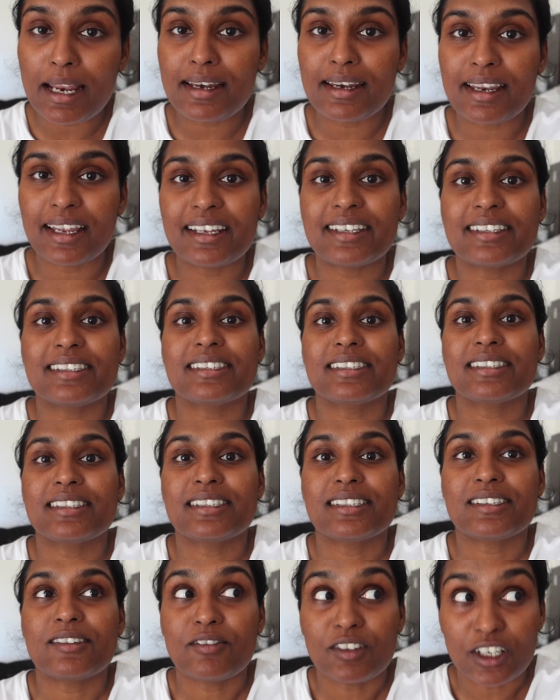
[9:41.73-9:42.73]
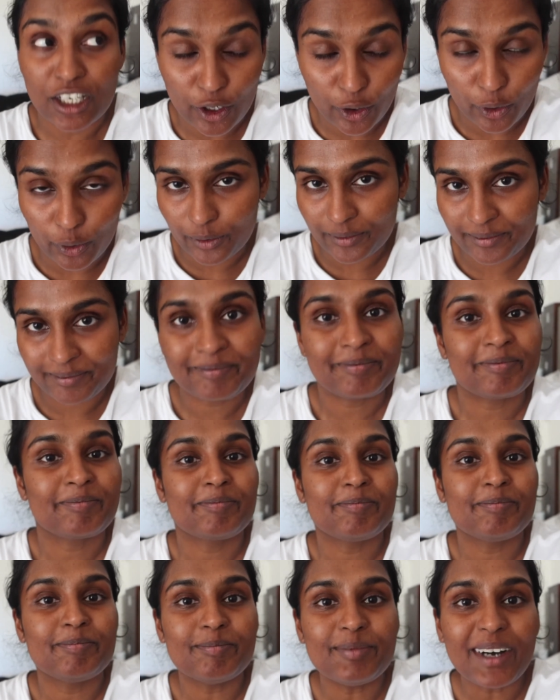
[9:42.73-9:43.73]
next video.
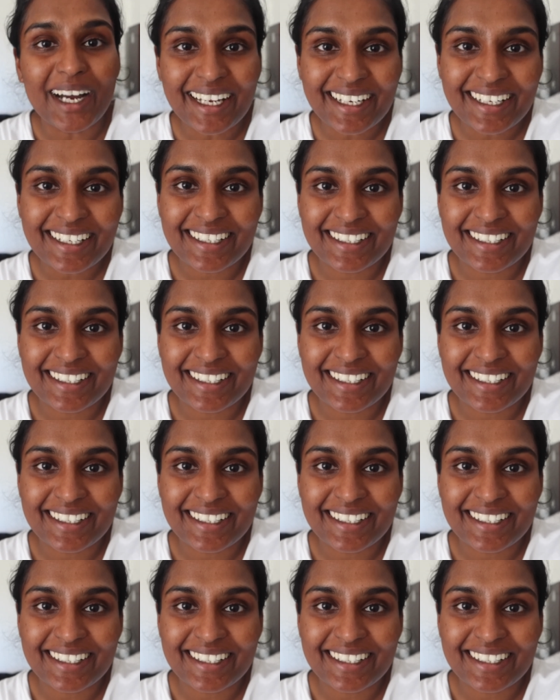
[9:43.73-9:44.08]
Bye.